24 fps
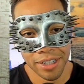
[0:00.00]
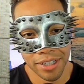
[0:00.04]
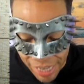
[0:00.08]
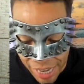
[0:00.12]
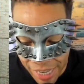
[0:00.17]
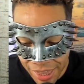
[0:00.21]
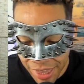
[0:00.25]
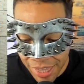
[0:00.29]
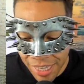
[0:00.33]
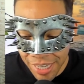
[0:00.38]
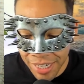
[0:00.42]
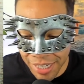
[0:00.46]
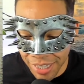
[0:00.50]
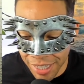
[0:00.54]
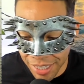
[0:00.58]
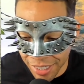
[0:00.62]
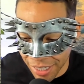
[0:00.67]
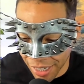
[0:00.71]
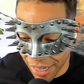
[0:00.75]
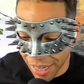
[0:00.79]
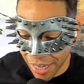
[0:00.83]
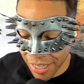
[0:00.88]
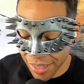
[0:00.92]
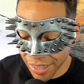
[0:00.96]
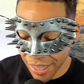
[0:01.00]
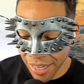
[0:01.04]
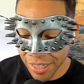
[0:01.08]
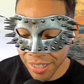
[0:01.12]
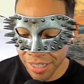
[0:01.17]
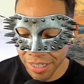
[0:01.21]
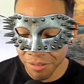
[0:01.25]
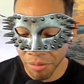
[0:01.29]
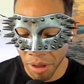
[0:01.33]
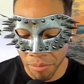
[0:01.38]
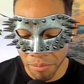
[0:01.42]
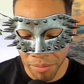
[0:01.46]
at the end of the day, that's
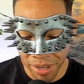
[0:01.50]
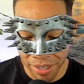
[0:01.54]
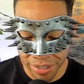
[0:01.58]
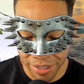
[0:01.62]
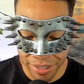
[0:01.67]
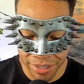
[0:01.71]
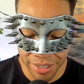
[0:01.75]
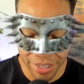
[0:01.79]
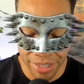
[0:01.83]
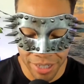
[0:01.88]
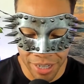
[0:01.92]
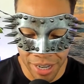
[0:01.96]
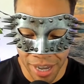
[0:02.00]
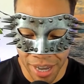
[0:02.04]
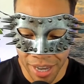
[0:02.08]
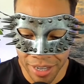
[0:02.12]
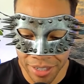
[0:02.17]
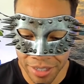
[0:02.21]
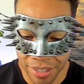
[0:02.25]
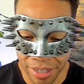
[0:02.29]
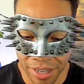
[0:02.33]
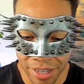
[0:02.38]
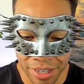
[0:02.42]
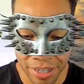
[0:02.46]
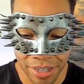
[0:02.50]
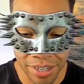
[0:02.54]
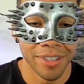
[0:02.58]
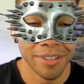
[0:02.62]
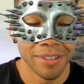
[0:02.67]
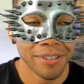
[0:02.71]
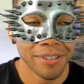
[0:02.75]
just my message to guys. Like,